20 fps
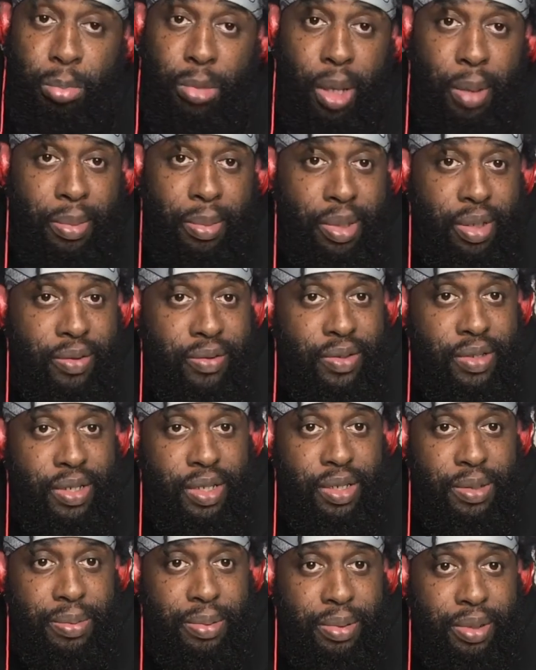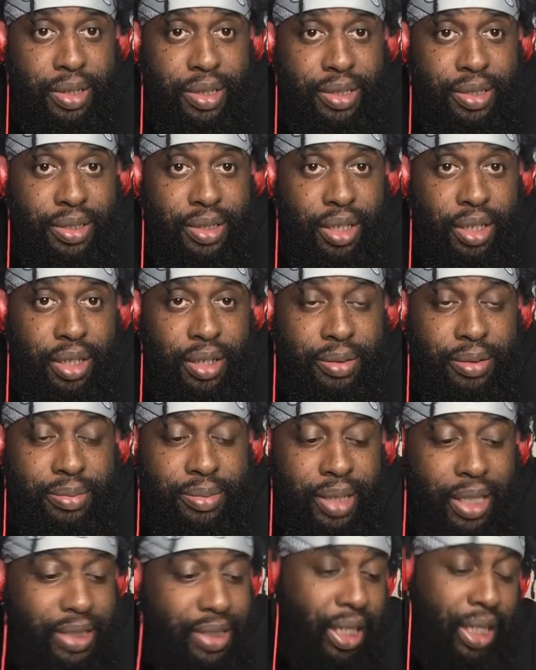I'm giving it a C plus.
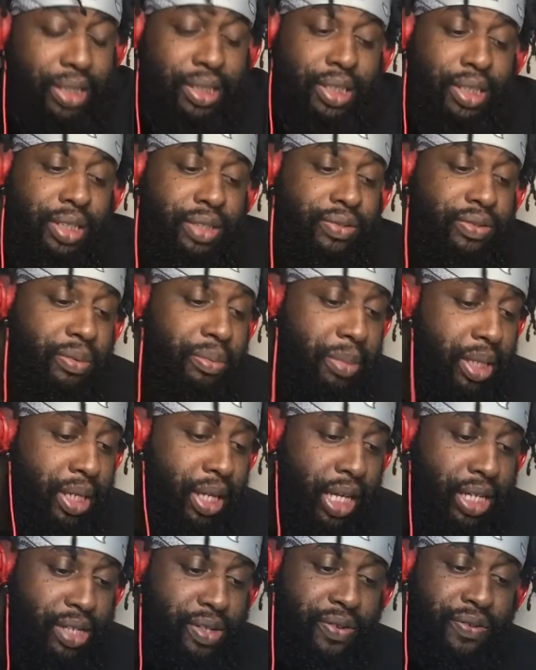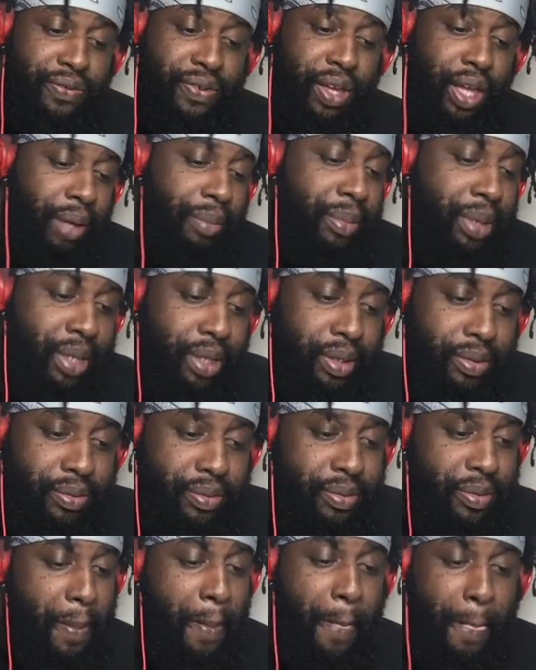That's just for me. I mean,
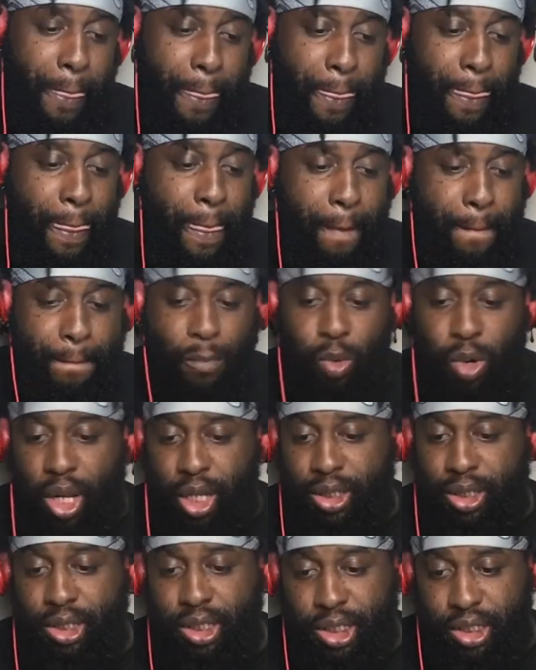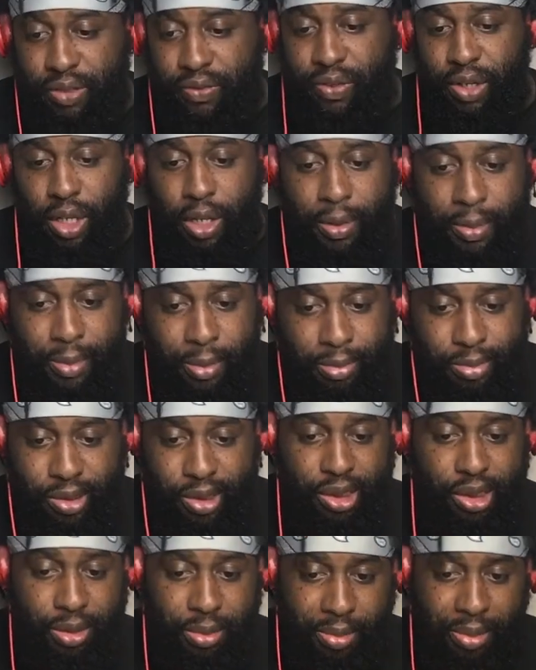when I judge a film, I'm
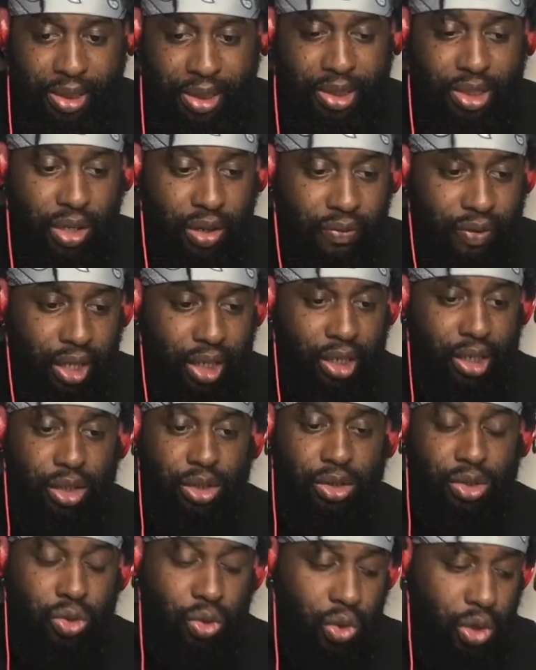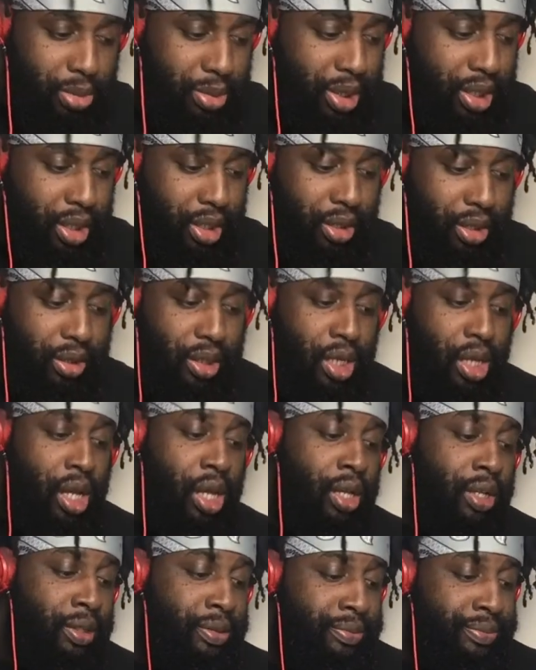judging based off like enjoyment and
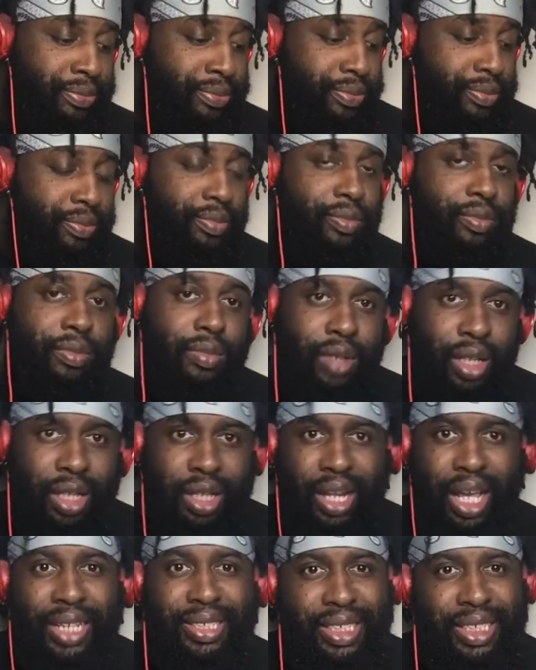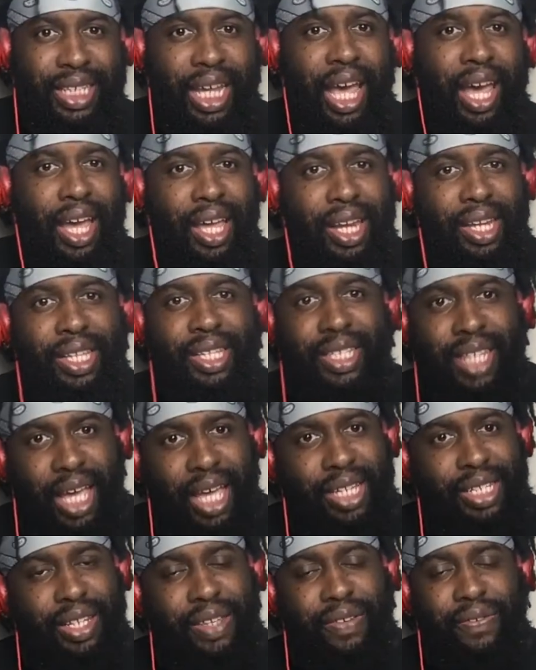not just how it is
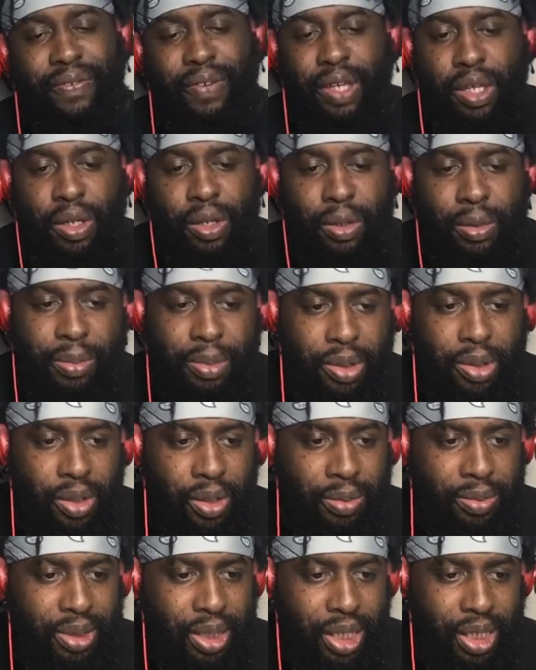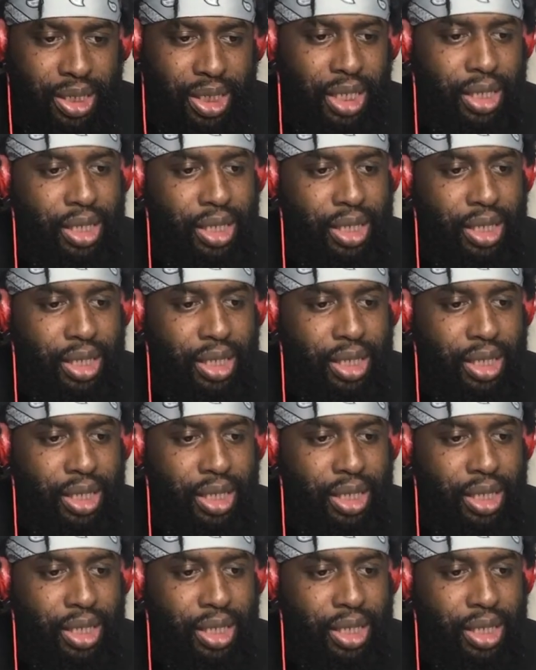as a film. You know what I'm saying?